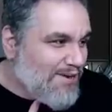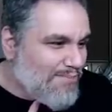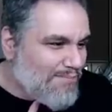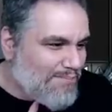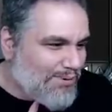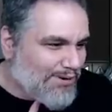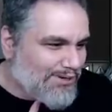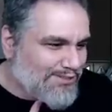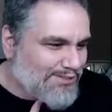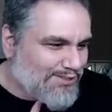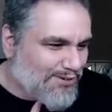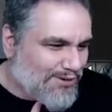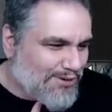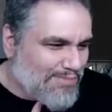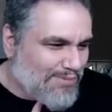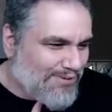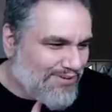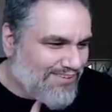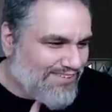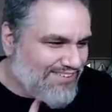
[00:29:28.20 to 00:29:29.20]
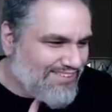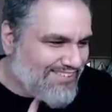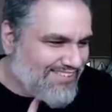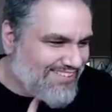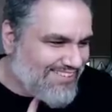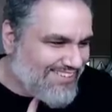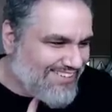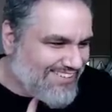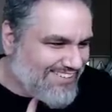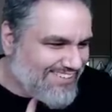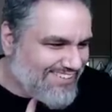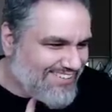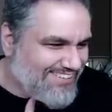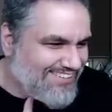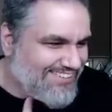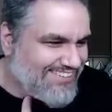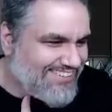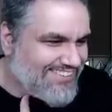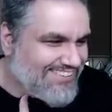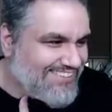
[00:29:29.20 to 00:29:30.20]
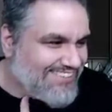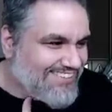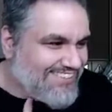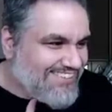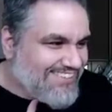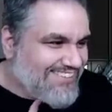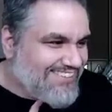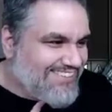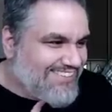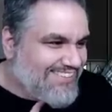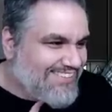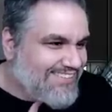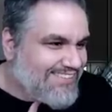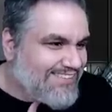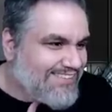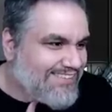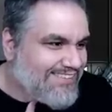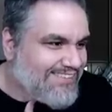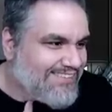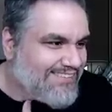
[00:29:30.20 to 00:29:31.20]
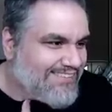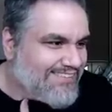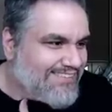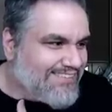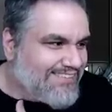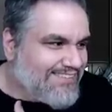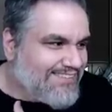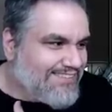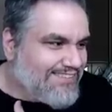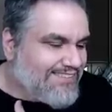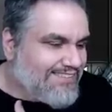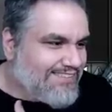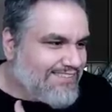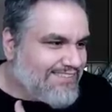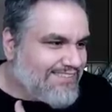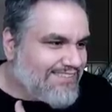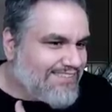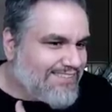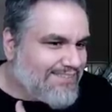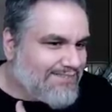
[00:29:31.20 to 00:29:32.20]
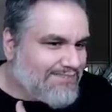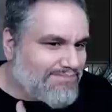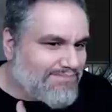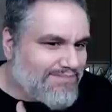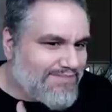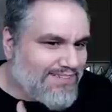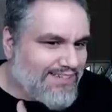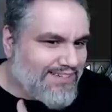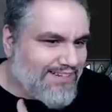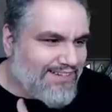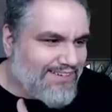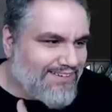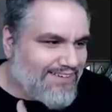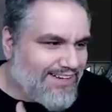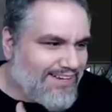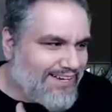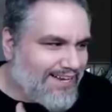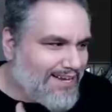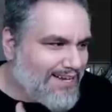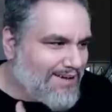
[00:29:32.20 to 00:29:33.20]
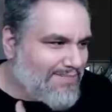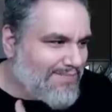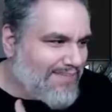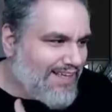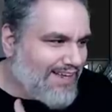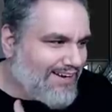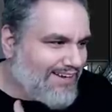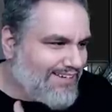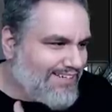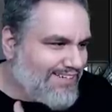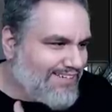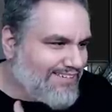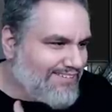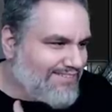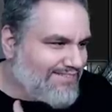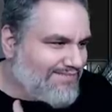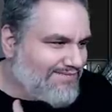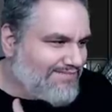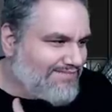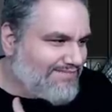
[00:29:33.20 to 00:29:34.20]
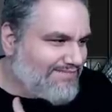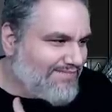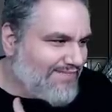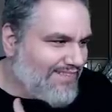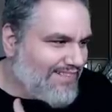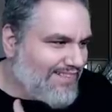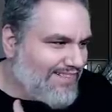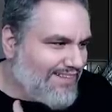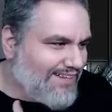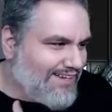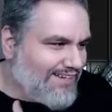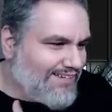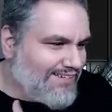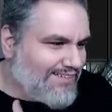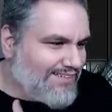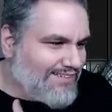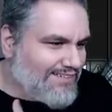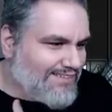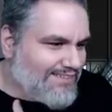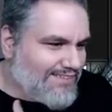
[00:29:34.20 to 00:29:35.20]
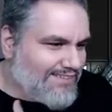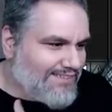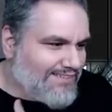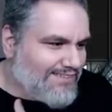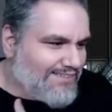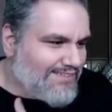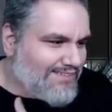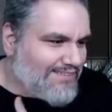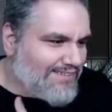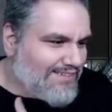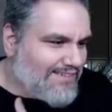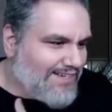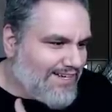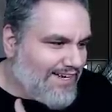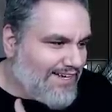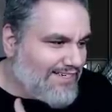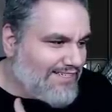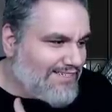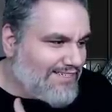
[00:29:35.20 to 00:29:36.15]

Berserples. Yep, this is pretty good. Oh, and then they're like, "Yep, that'll do." Wow, that was brutal. I